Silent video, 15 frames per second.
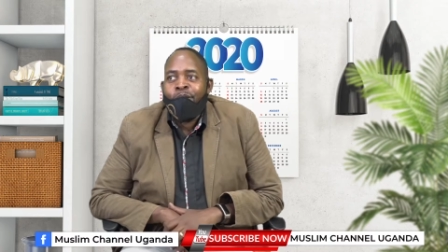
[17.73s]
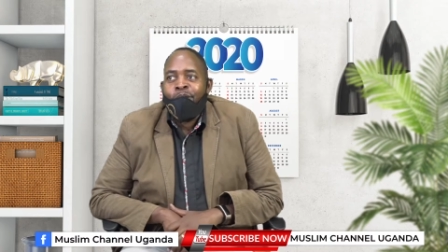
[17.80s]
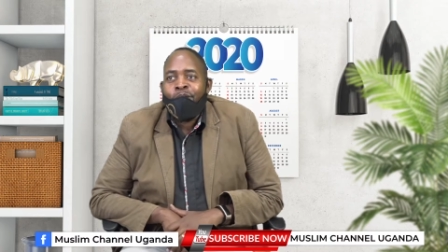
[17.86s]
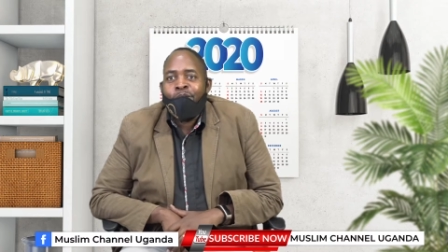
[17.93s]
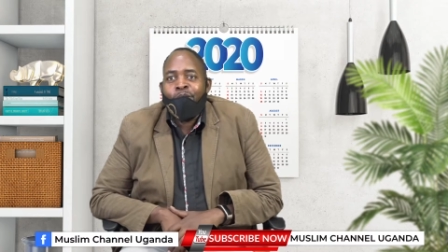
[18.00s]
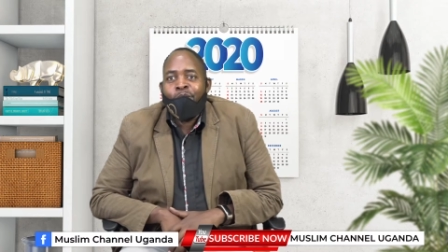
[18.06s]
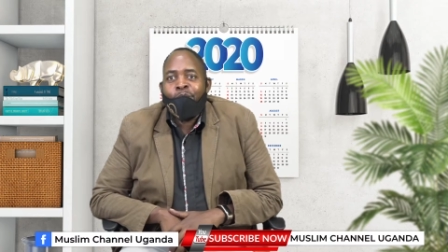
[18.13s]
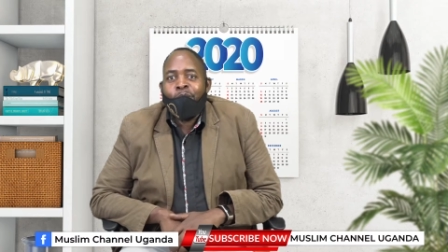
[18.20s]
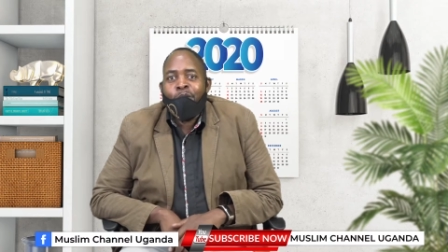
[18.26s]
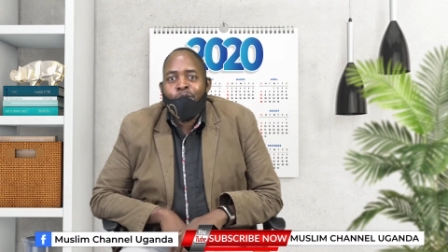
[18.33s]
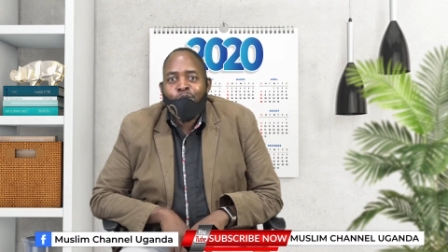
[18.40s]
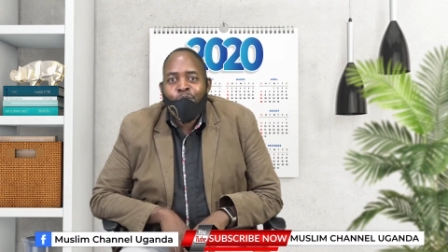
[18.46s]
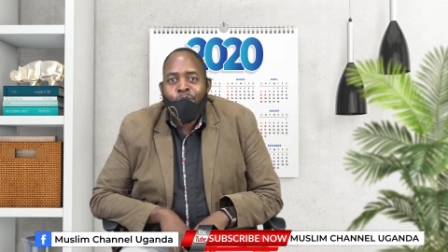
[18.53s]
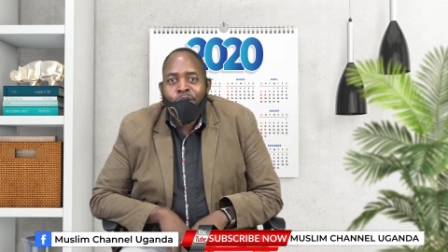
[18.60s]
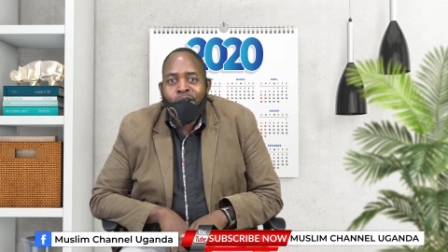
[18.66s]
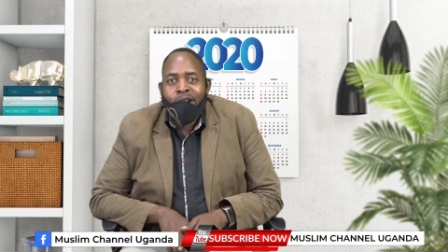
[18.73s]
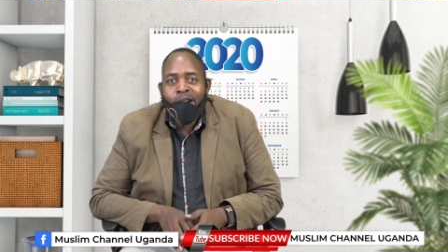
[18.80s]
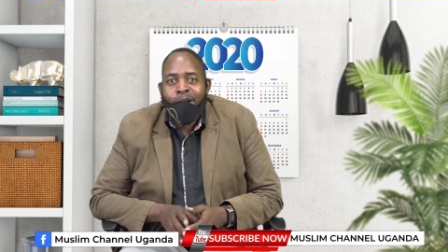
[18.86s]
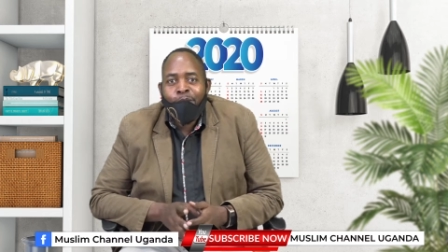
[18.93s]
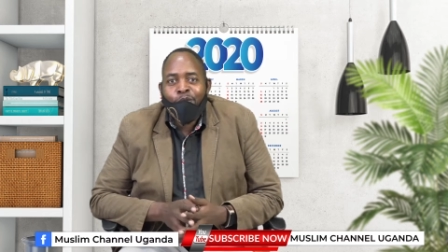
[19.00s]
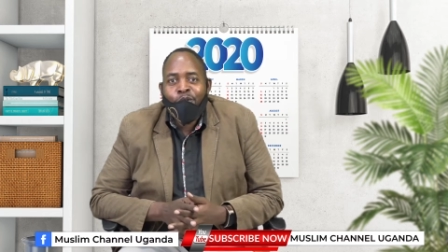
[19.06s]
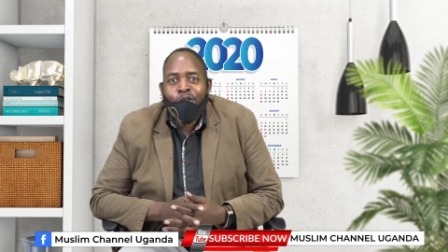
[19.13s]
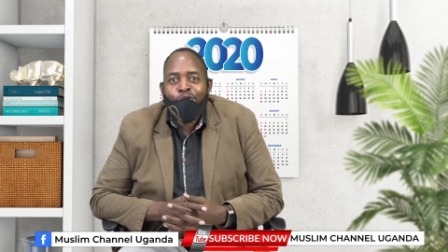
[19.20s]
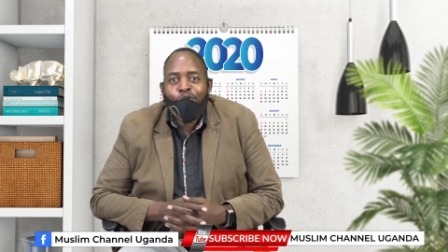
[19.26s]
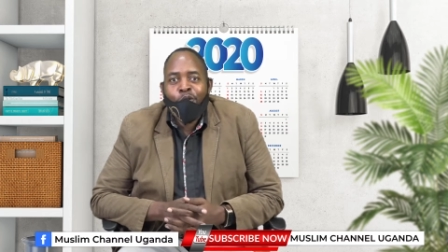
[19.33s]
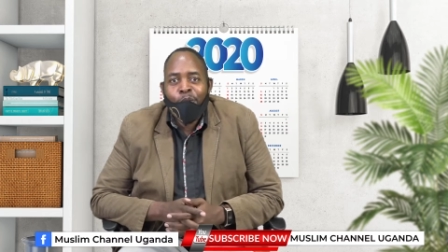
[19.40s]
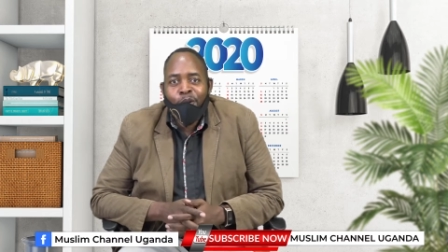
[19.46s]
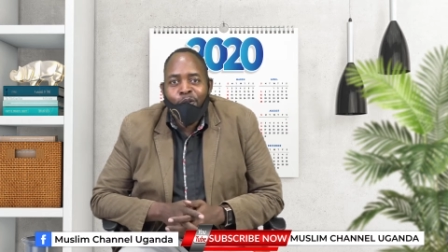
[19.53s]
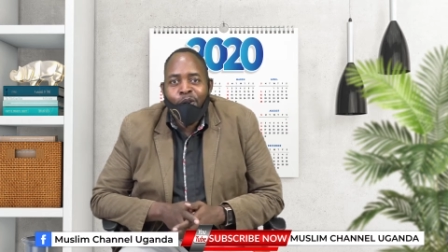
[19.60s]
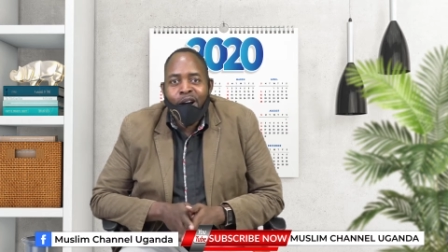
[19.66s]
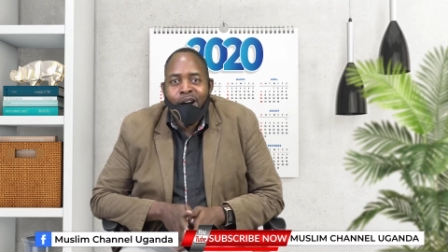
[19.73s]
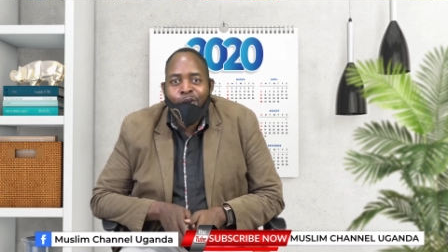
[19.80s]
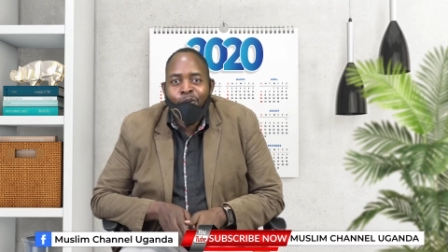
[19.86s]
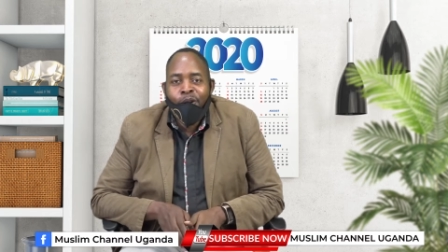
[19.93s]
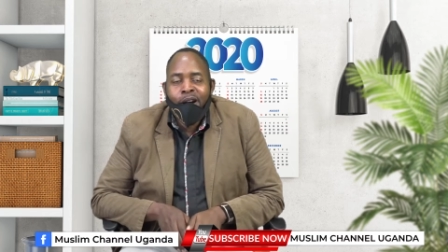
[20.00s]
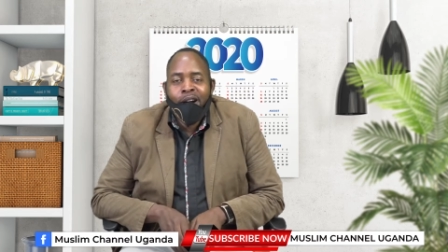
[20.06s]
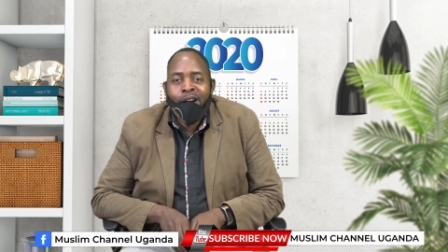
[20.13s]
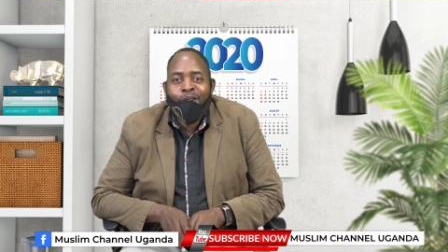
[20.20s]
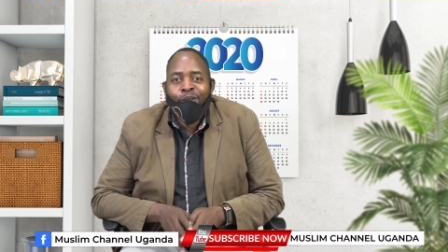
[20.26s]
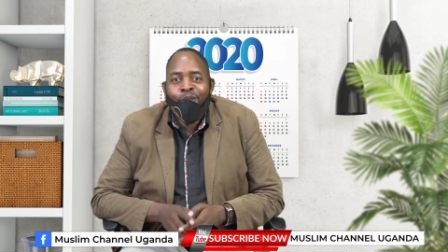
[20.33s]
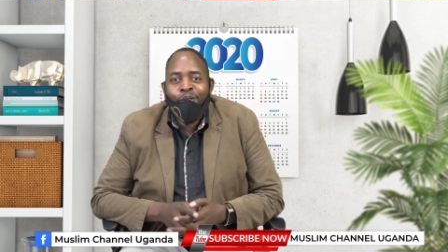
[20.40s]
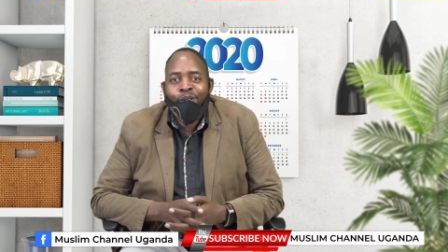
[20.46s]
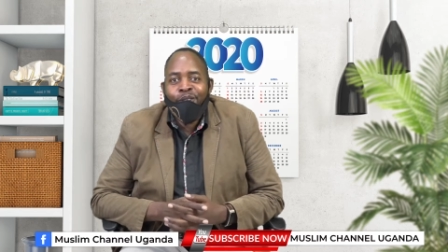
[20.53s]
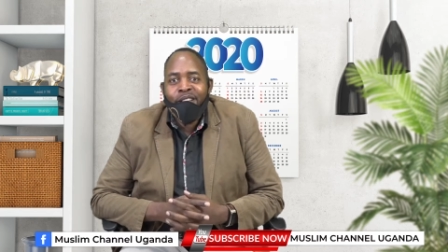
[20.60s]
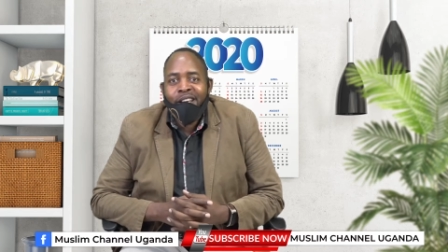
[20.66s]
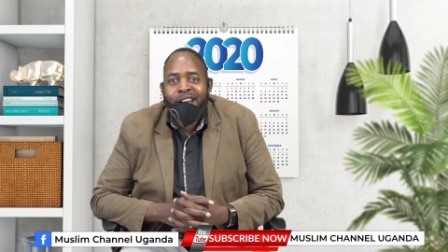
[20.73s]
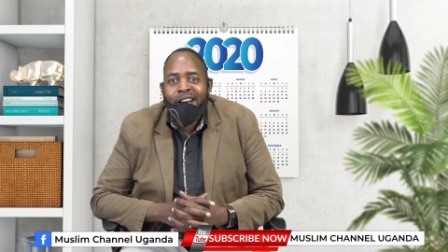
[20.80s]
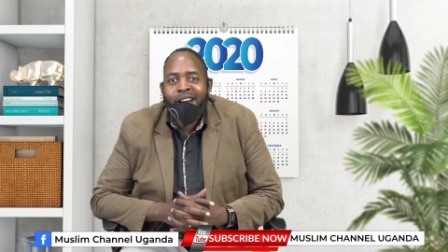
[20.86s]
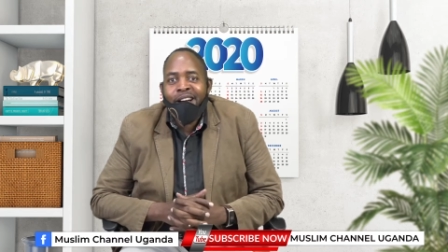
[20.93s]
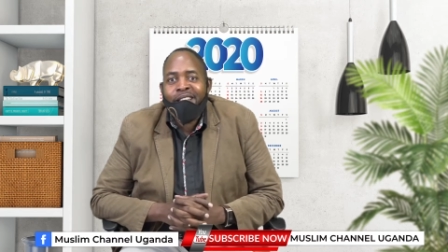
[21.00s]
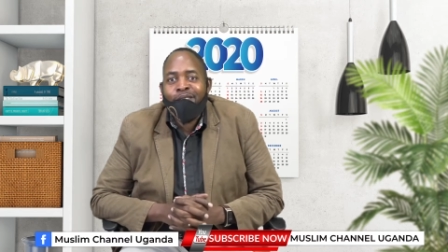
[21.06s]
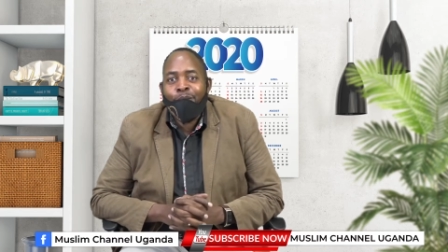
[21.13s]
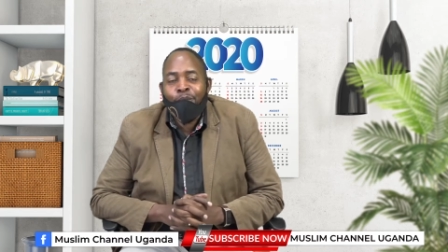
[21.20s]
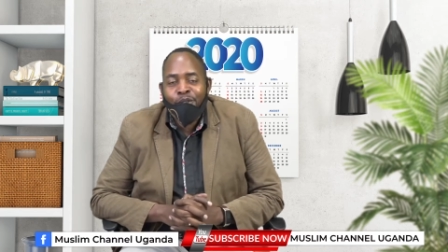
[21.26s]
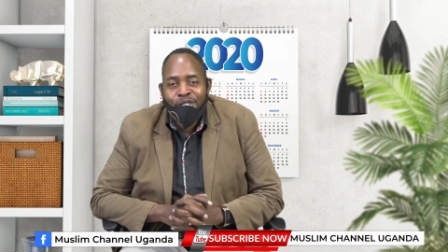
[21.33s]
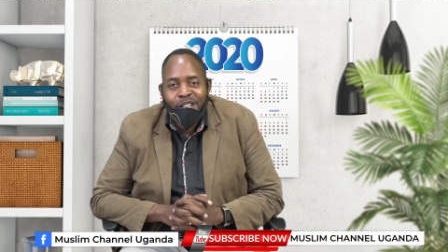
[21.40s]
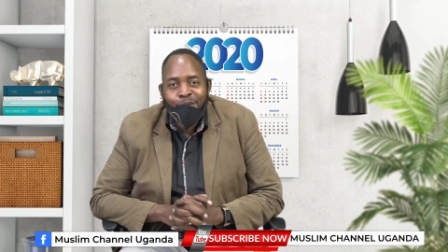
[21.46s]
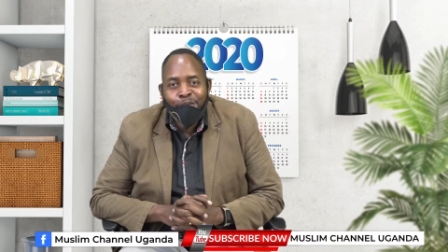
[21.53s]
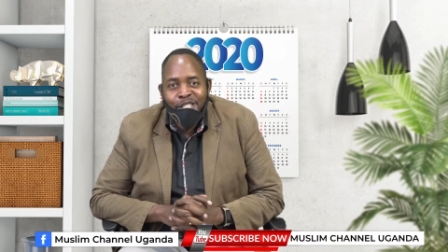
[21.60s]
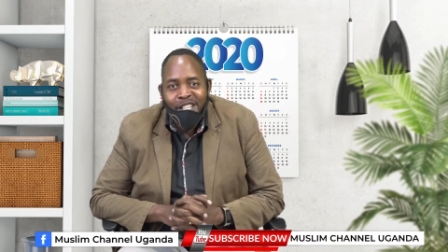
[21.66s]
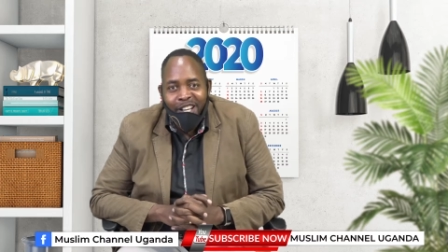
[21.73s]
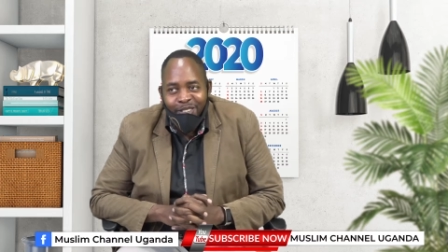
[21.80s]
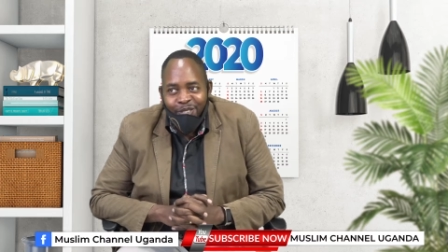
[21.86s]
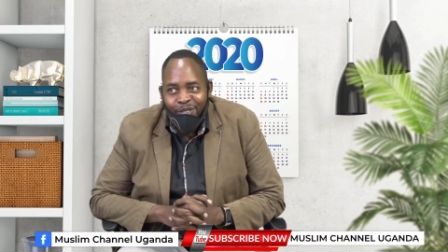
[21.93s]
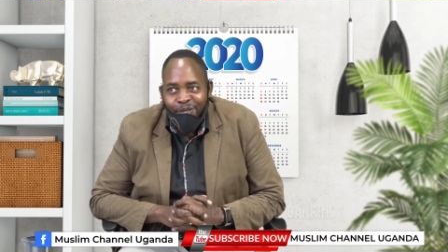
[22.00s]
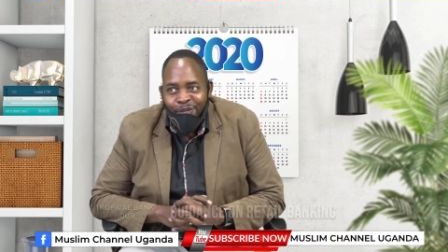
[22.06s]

You're most welcome to the Tropical Hour on the Muslim channel.